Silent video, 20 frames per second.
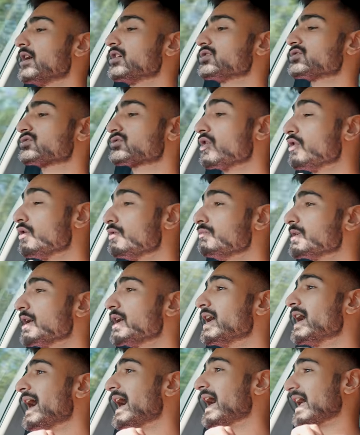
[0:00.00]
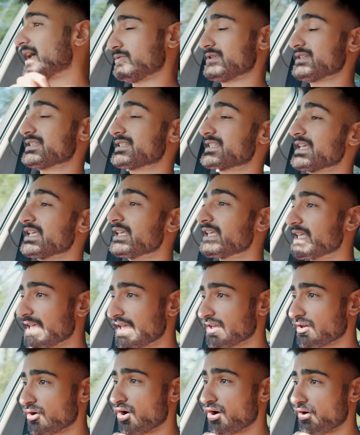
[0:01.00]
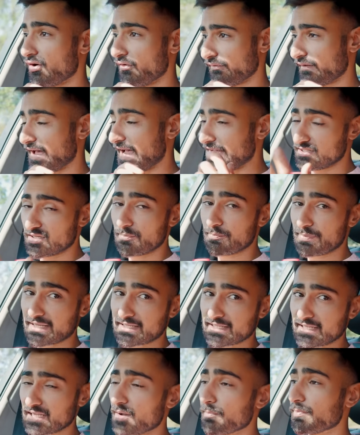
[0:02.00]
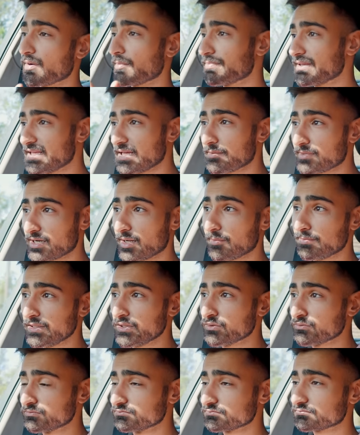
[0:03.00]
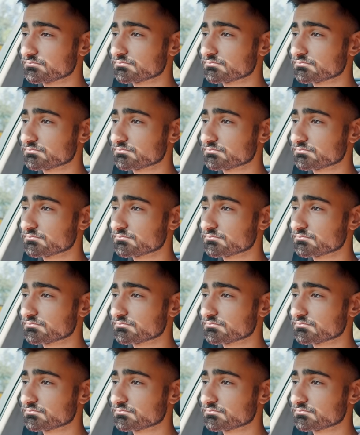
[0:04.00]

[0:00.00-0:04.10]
So I was thinking of either picking up a BMW